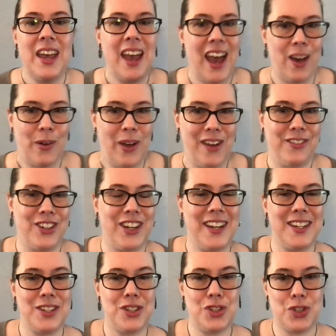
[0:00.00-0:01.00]
However,
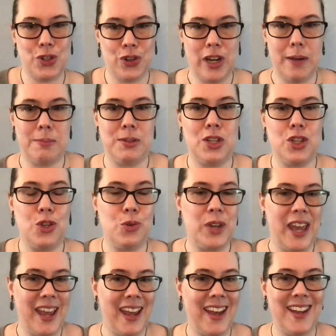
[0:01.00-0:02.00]
in a script, you
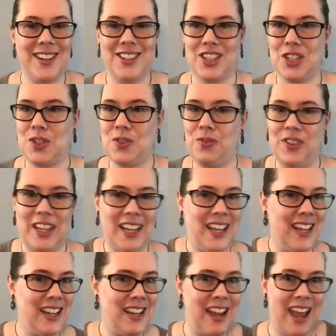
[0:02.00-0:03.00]
can't just fit
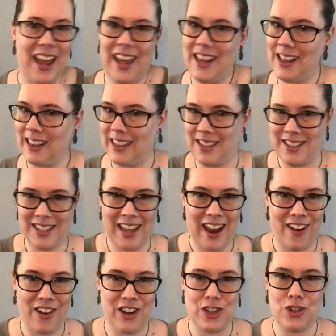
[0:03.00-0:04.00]
in endless
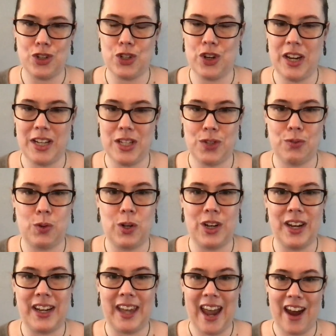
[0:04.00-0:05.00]
character traits for
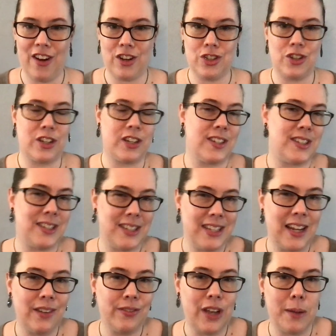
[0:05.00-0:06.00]
a character, because
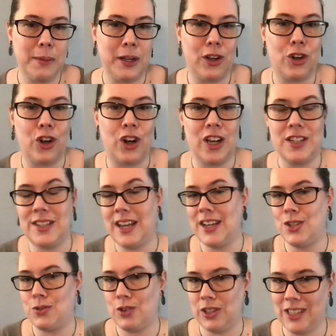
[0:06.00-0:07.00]
instead of coming across
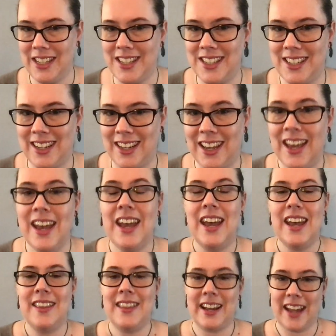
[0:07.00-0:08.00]
as realistic,
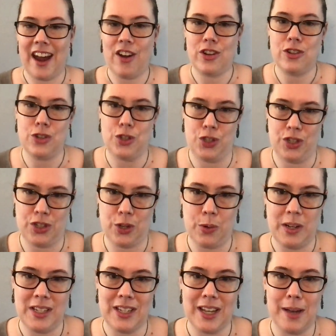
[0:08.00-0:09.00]
that character is just
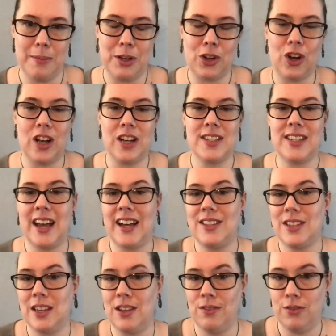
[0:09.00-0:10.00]
going to come across
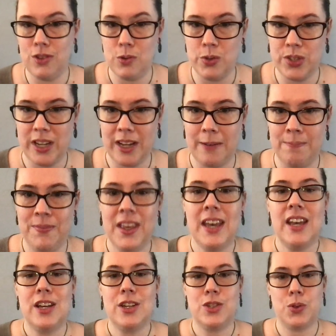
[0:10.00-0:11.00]
as confusing.
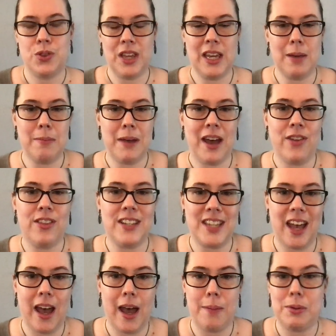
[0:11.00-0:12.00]
So think about the
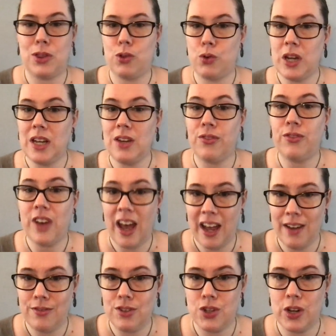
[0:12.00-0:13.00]
top 3 to
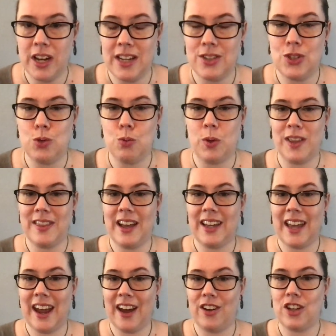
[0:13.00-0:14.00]
5 traits you want
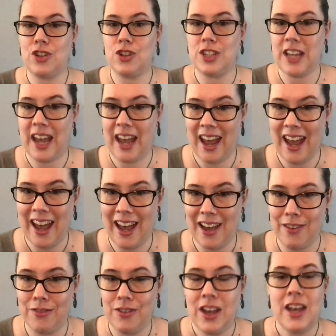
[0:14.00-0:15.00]
that character to
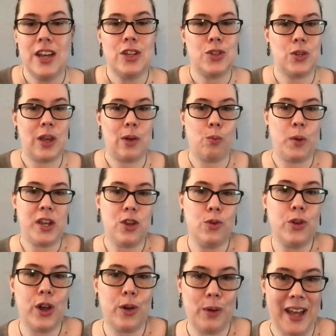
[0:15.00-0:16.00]
have, so that when
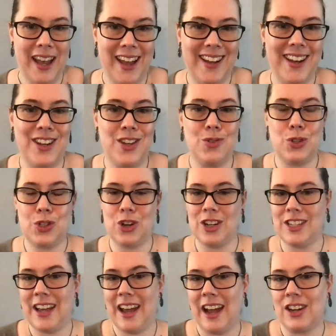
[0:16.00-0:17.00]
you go ahead and you
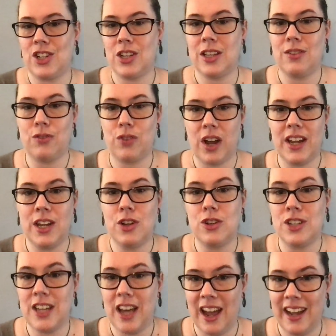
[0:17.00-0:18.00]
start to actually write your
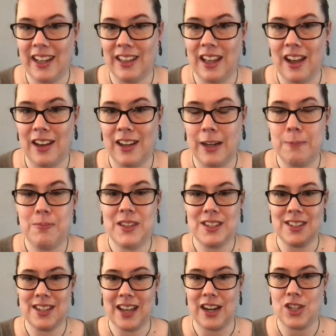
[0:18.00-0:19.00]
dialogue, this
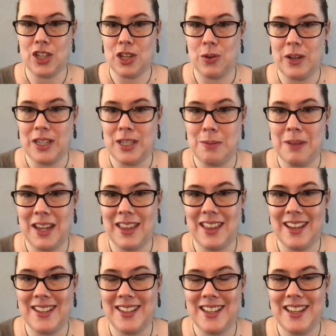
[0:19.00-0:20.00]
is actually going to make
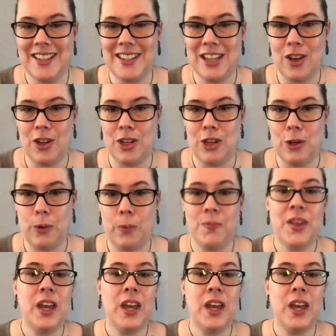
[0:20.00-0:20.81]
things easy on you.